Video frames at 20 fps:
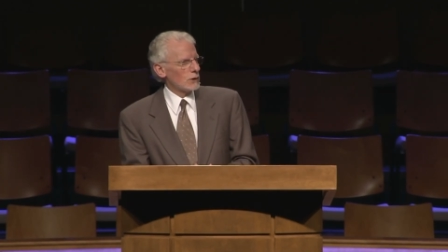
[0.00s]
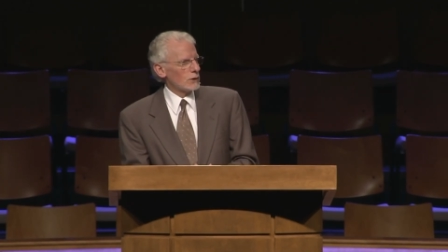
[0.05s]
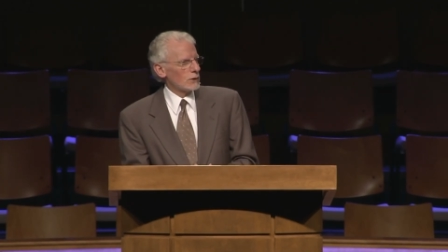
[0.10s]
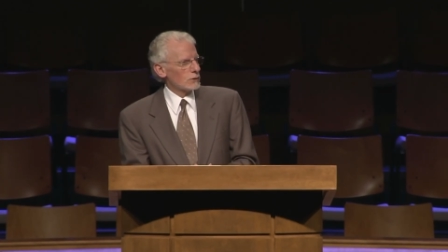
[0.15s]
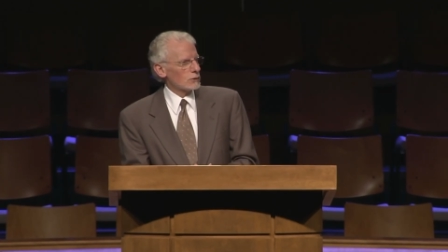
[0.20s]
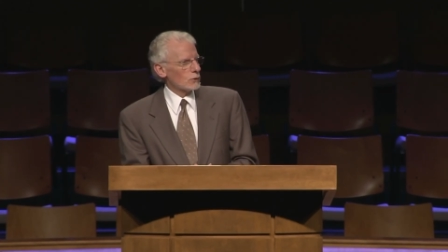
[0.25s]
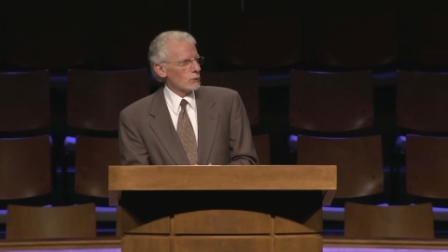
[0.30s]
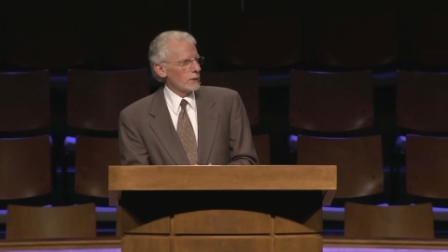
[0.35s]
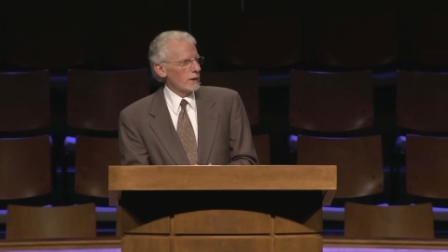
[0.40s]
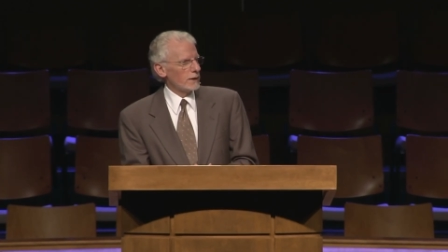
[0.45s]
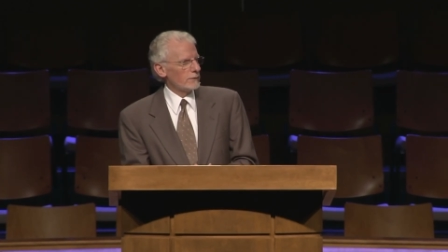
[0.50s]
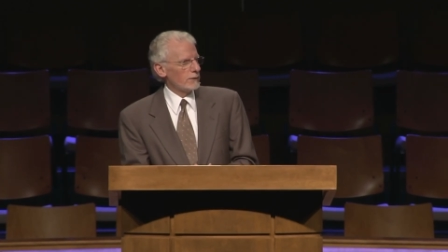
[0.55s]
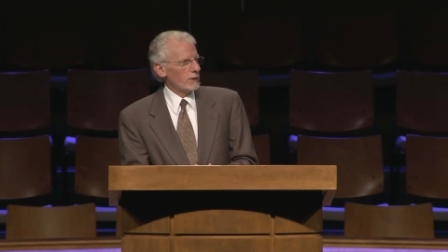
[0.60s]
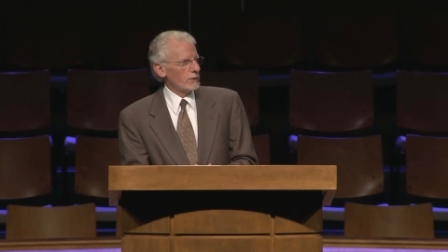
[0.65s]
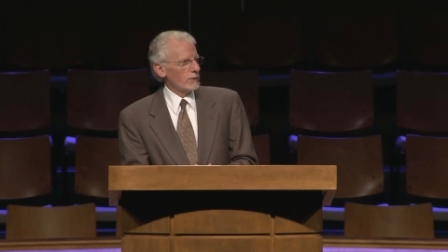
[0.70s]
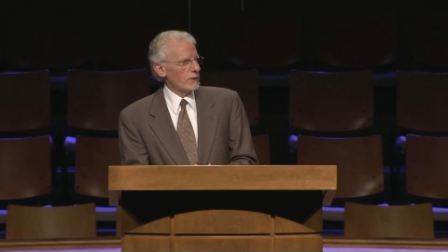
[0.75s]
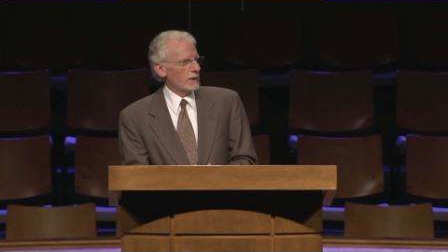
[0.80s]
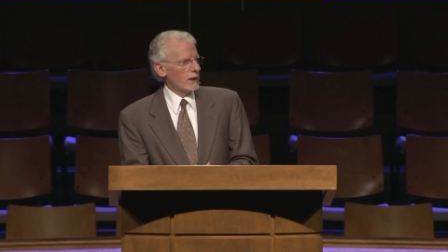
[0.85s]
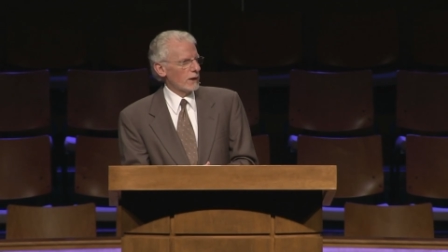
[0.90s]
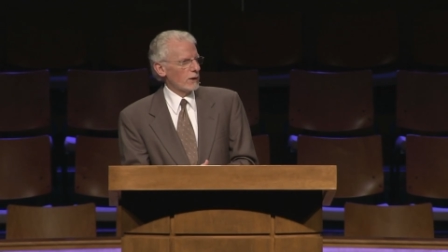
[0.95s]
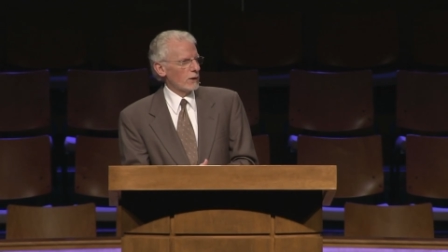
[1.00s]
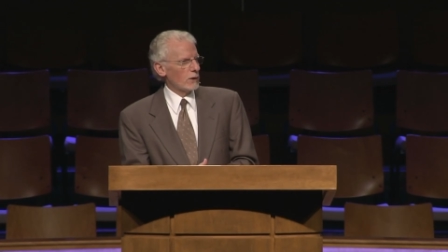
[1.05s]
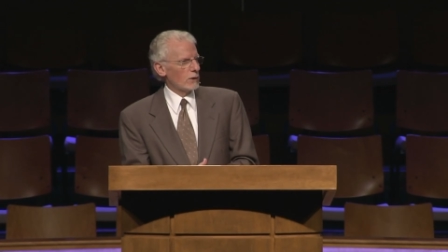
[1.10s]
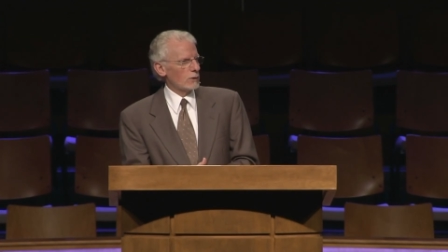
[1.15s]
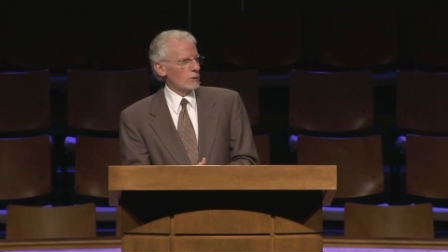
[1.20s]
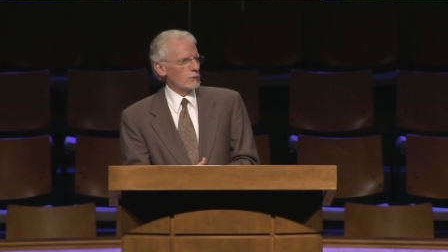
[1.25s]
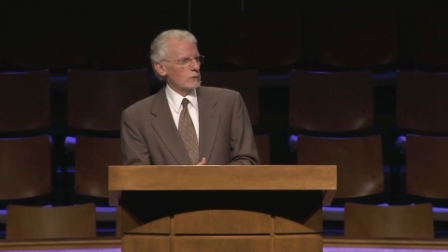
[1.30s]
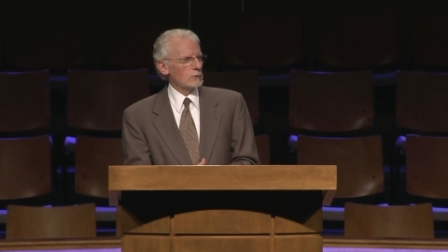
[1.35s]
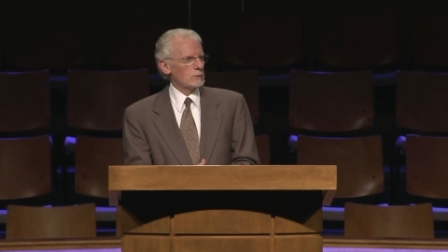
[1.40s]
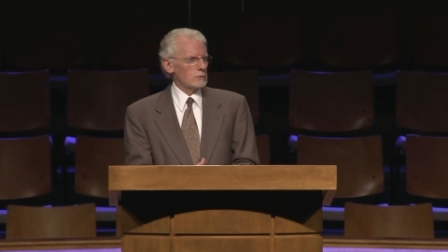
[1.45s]
So even
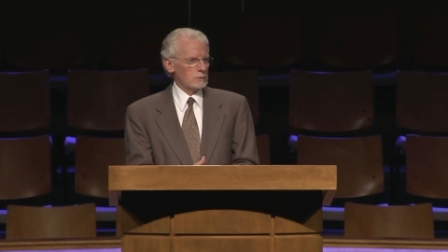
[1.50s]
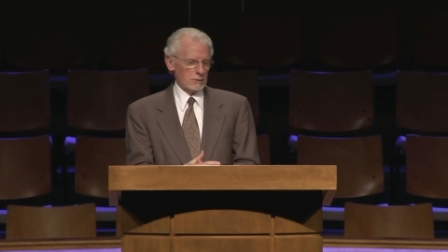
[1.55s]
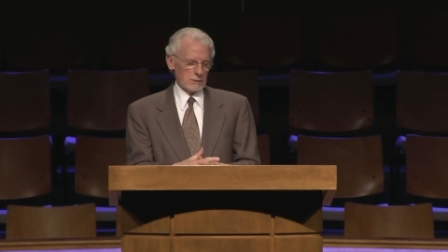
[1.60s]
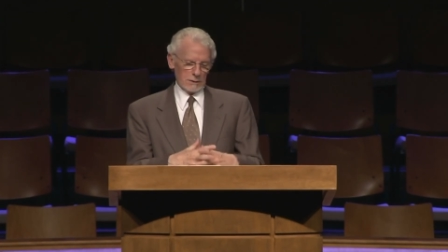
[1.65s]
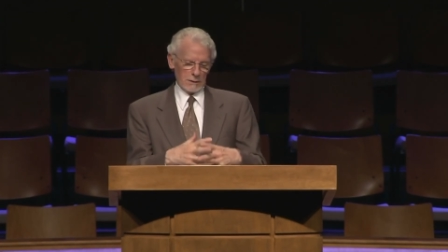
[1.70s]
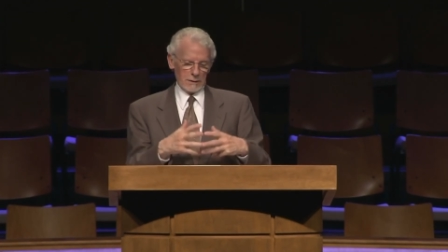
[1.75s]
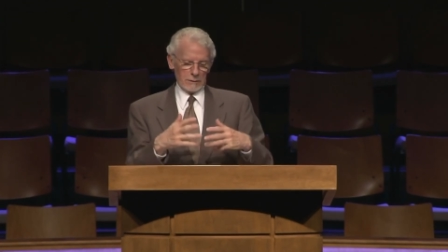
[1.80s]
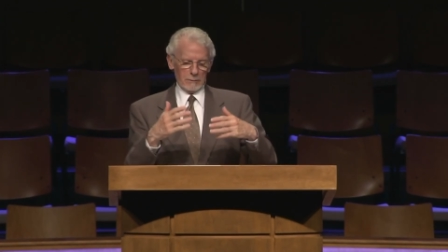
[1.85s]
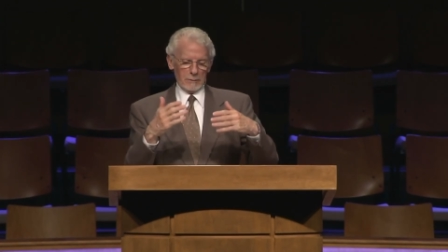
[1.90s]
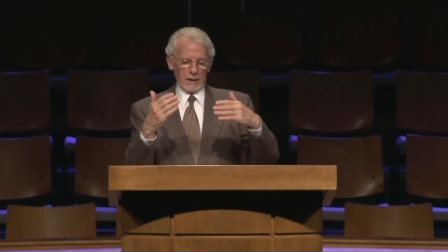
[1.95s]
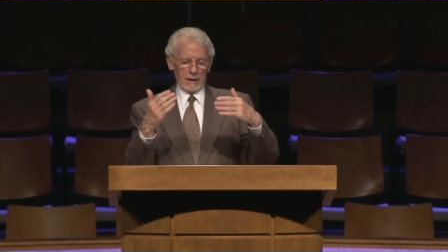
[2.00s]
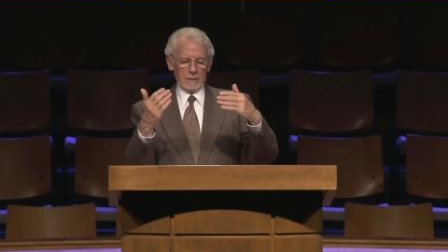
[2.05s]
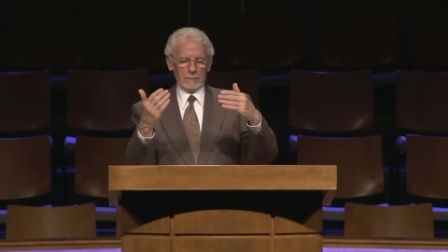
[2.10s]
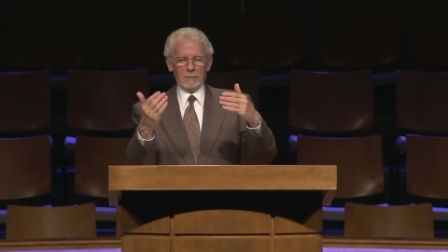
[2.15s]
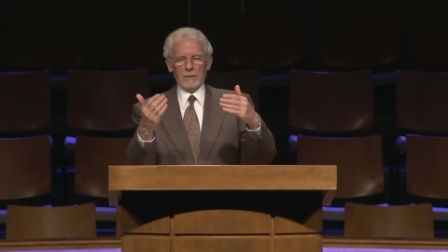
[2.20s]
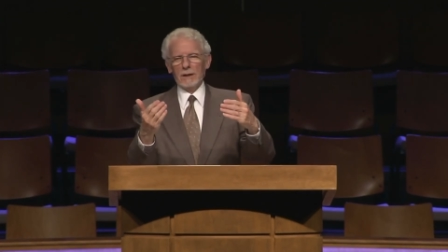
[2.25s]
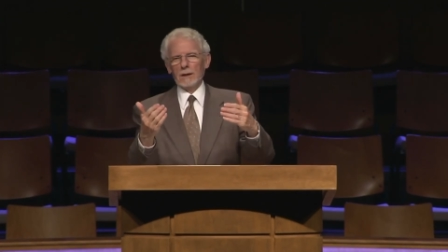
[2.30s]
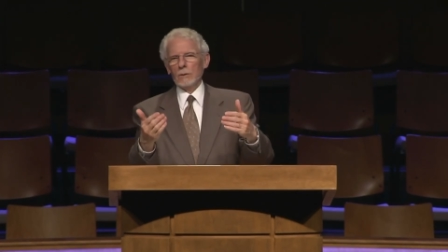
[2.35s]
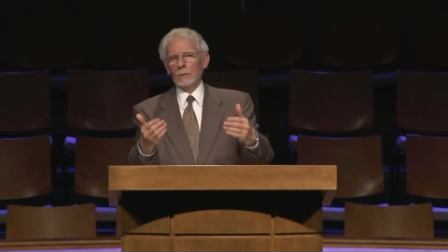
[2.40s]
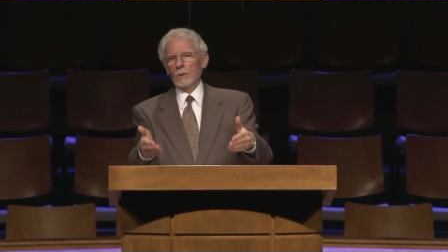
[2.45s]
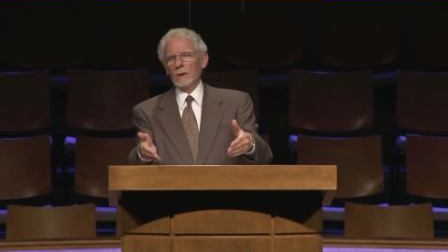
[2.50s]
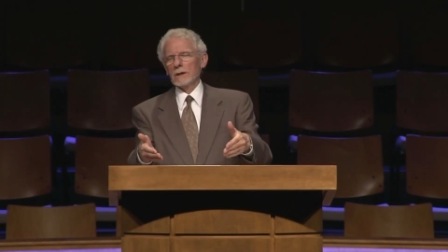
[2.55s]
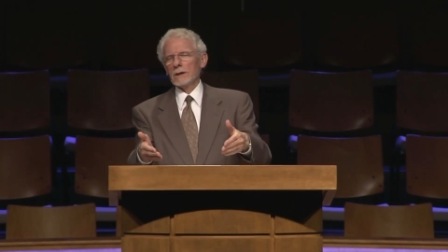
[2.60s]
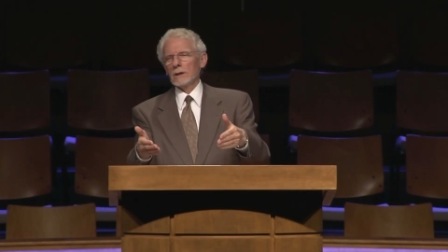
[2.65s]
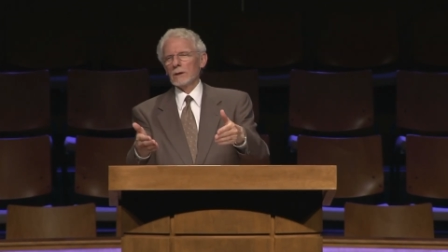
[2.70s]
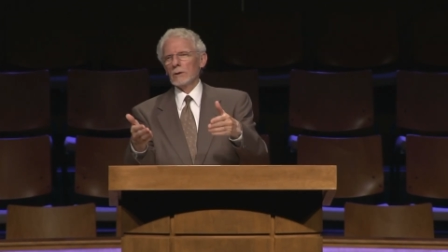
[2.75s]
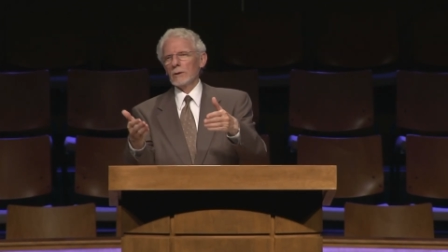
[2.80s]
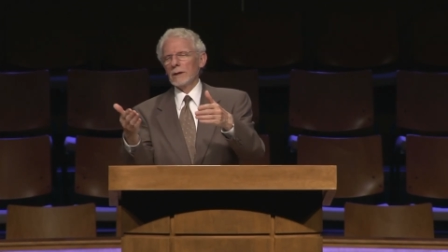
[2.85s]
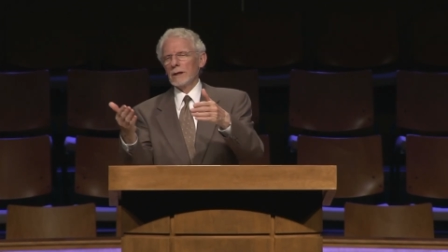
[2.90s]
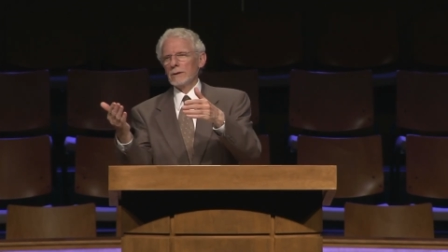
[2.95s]
though might be a
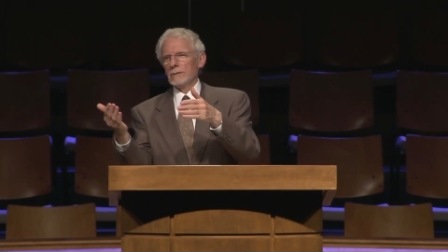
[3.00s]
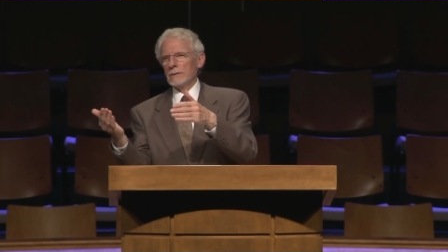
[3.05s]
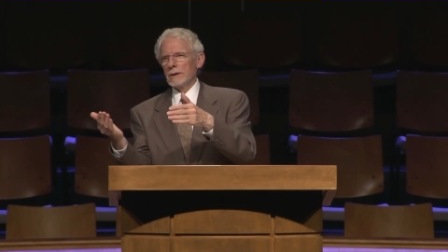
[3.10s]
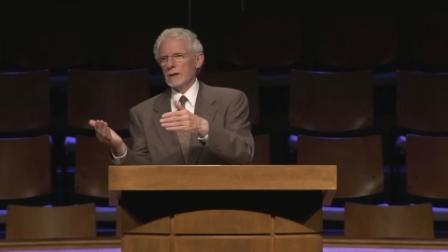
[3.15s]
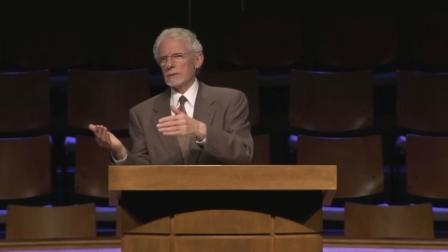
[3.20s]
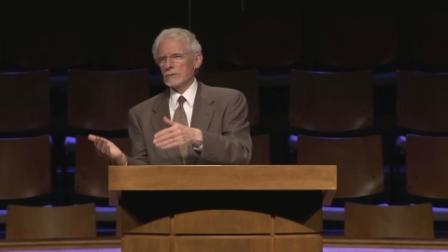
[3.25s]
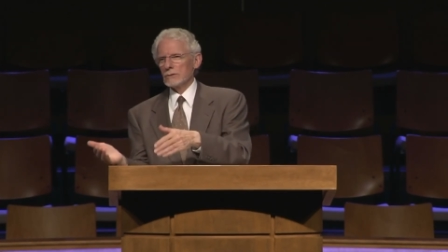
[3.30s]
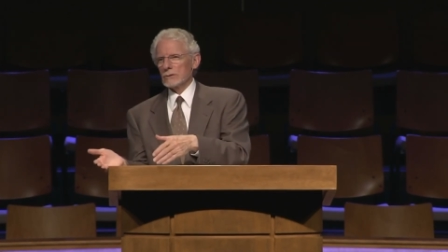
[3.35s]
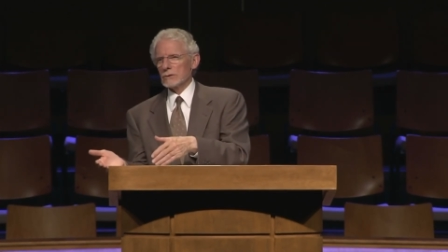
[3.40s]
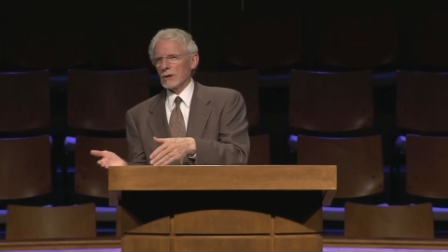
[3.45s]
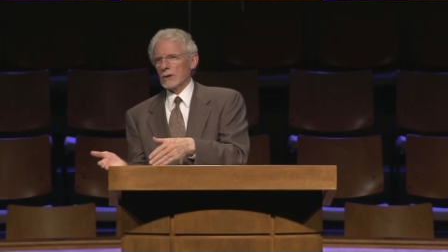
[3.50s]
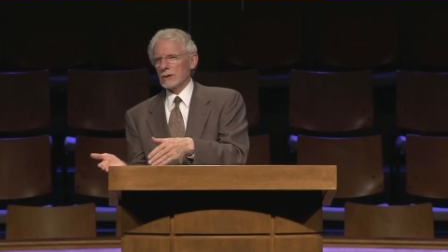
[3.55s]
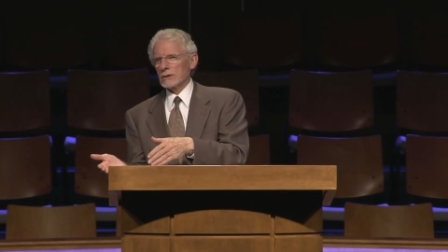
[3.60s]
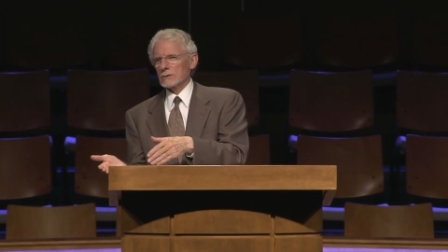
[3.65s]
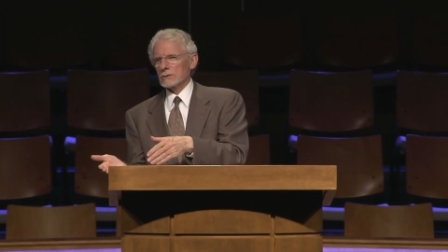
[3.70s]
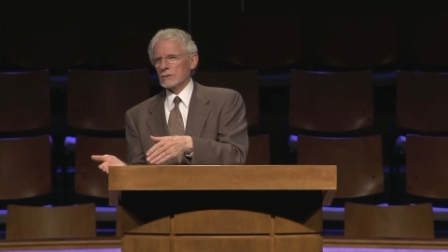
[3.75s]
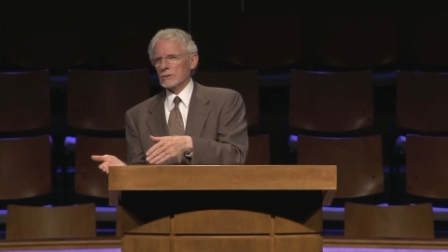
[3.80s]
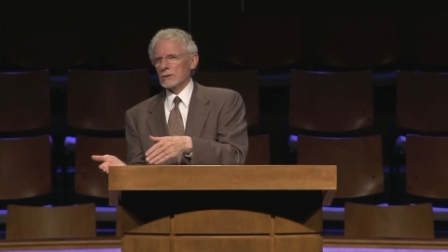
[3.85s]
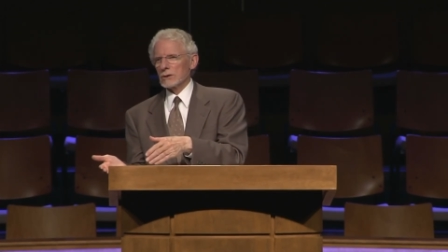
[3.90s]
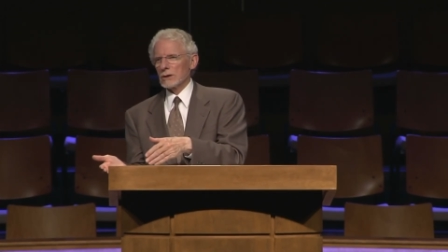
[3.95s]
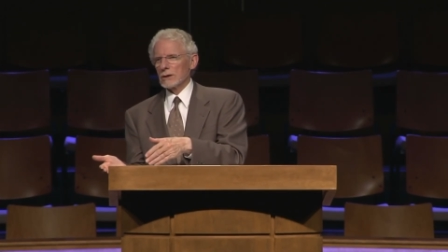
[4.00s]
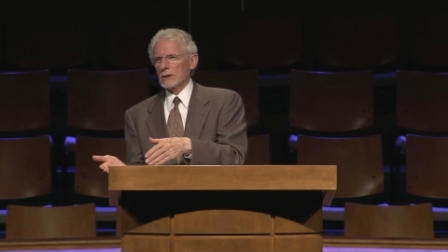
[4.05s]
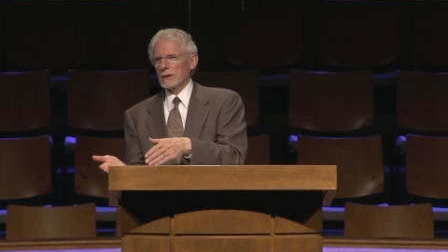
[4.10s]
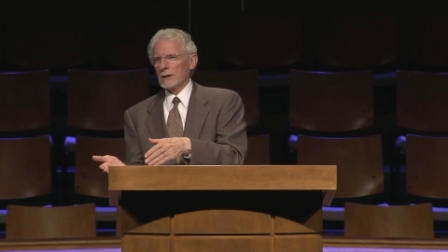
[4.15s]
widow in this church,